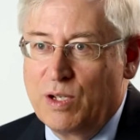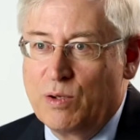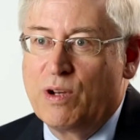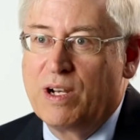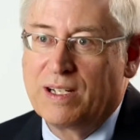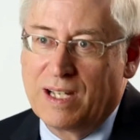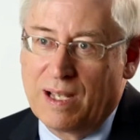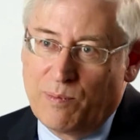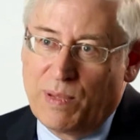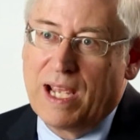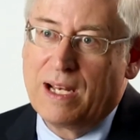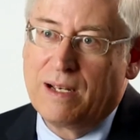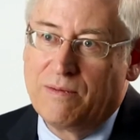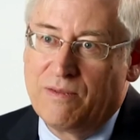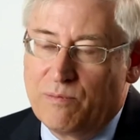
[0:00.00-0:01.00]
You want to get
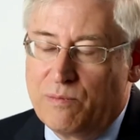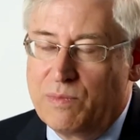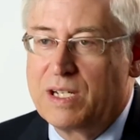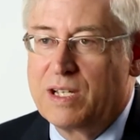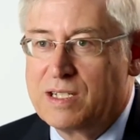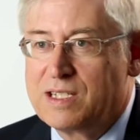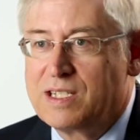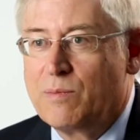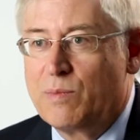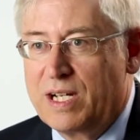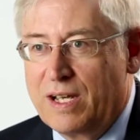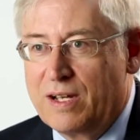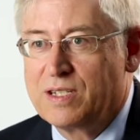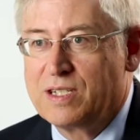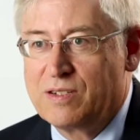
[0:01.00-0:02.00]
paid because it's somebody
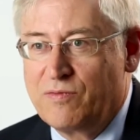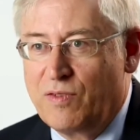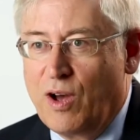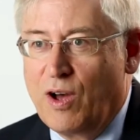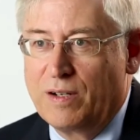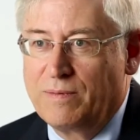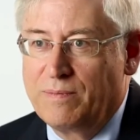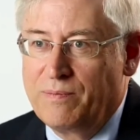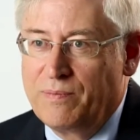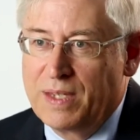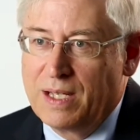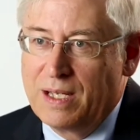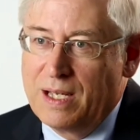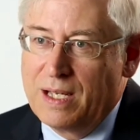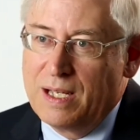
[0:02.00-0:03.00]
else's fault.
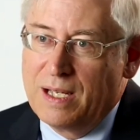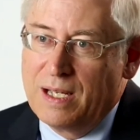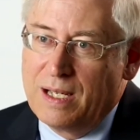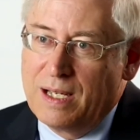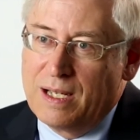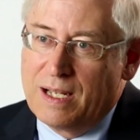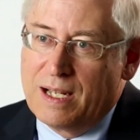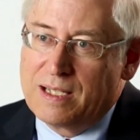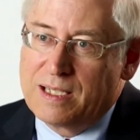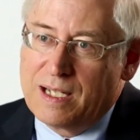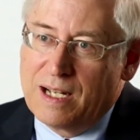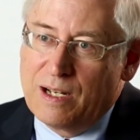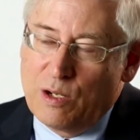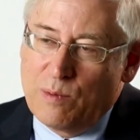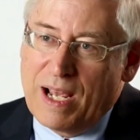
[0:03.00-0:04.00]
And so
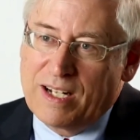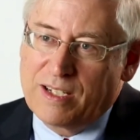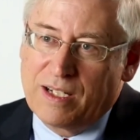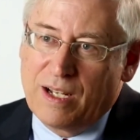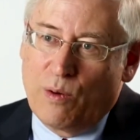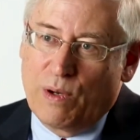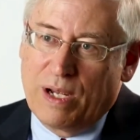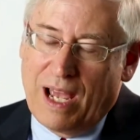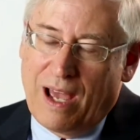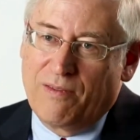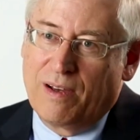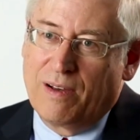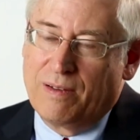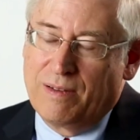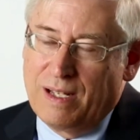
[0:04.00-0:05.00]
in New Mexico, we have
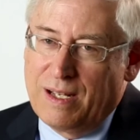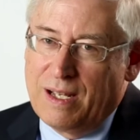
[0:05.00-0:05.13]
a